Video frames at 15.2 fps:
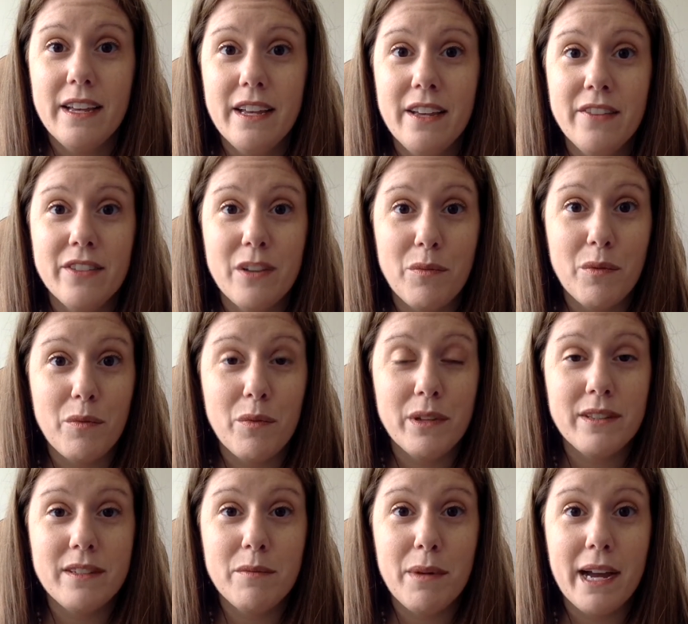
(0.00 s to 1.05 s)
If someone
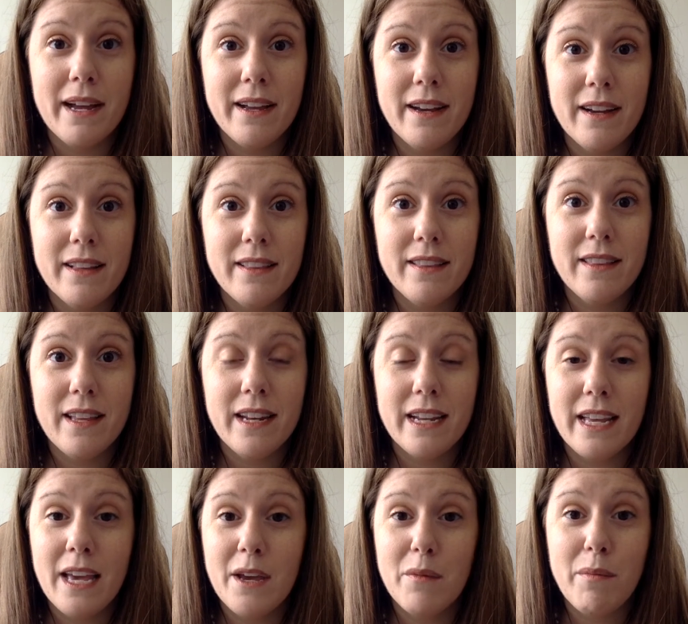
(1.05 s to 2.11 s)
wants to buy a gun, then it
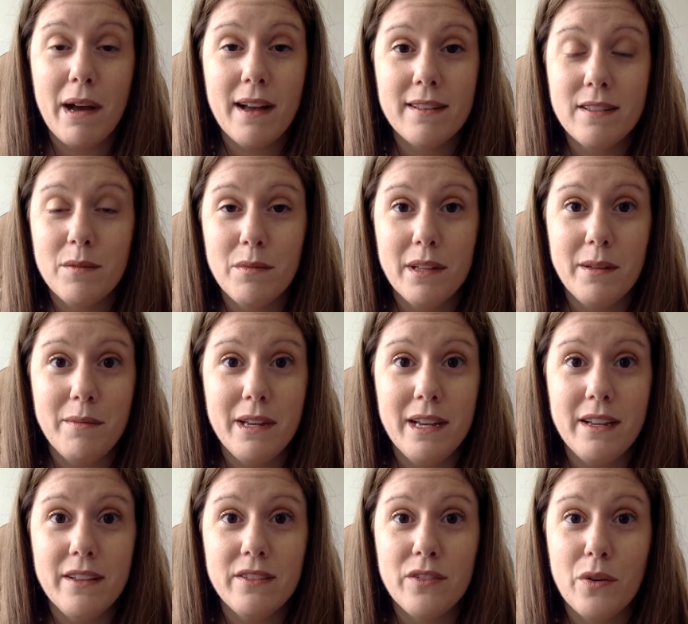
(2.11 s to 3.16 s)
can't possibly
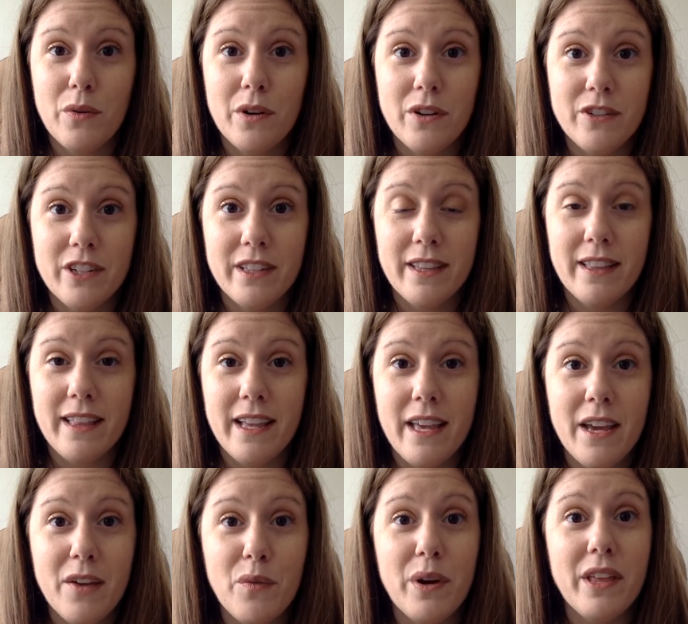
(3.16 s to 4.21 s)
be so urgent that they
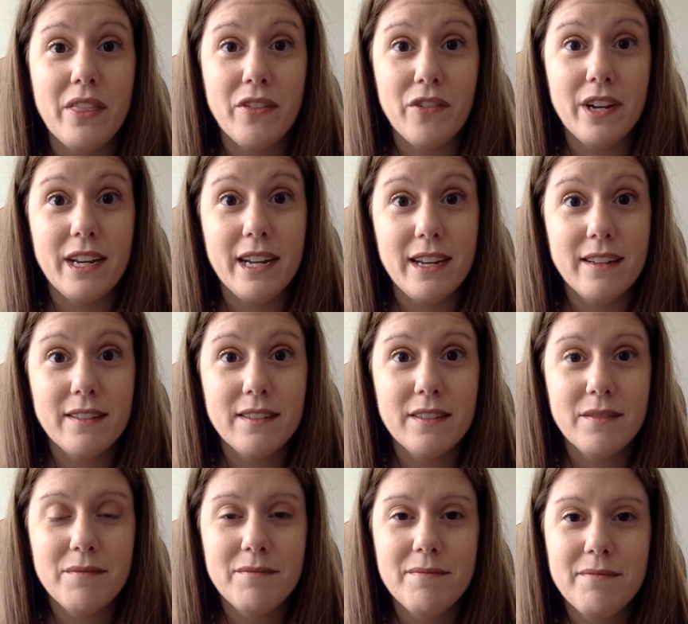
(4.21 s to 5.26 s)
can't wait 3 days.
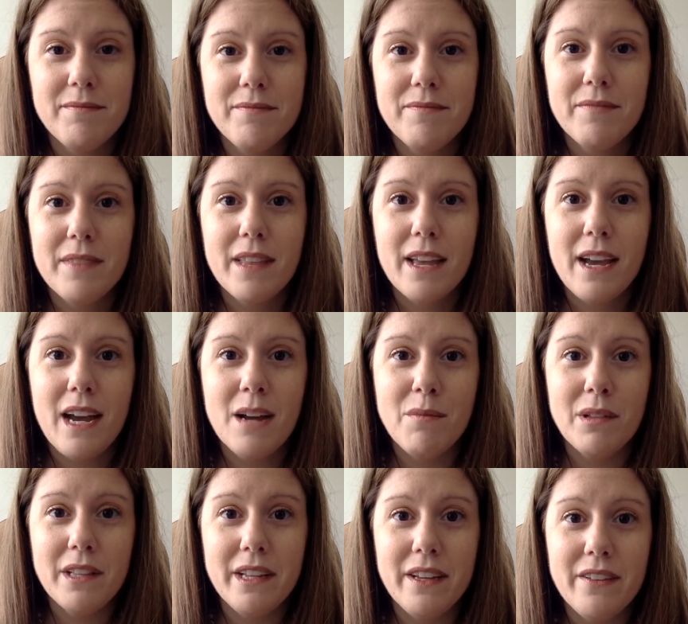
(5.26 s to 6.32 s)
I
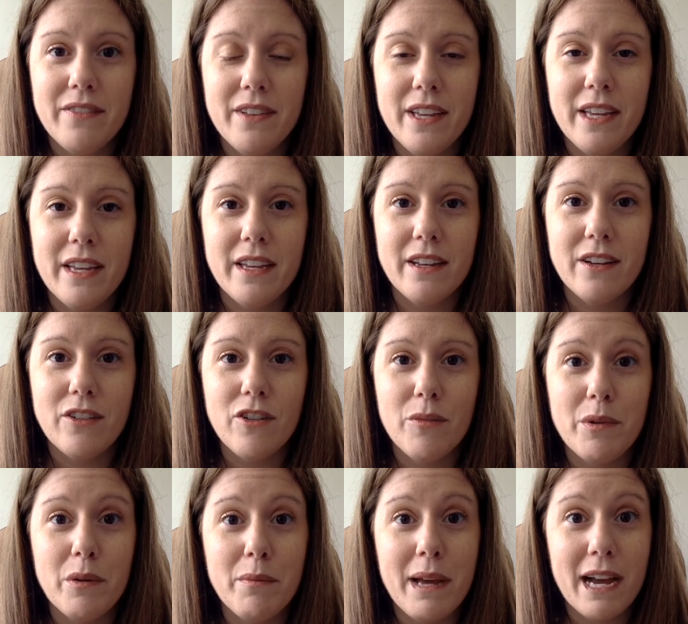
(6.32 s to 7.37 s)
believe in
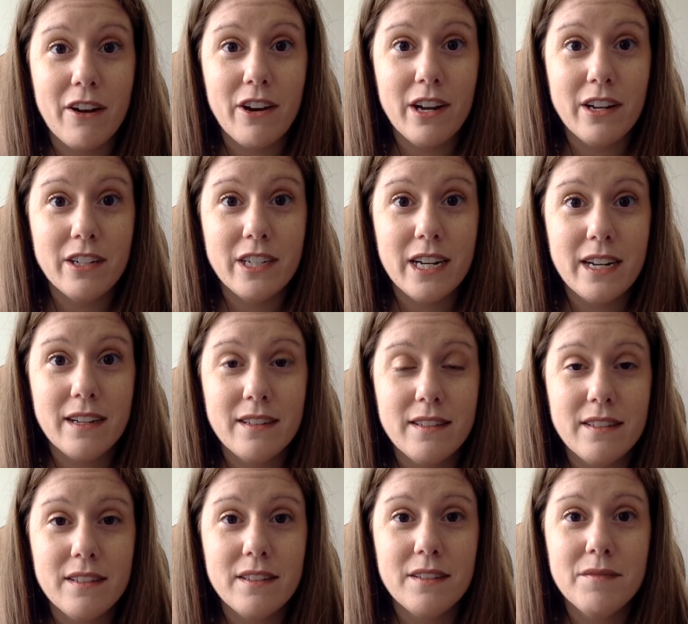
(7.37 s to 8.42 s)
criminal background checks,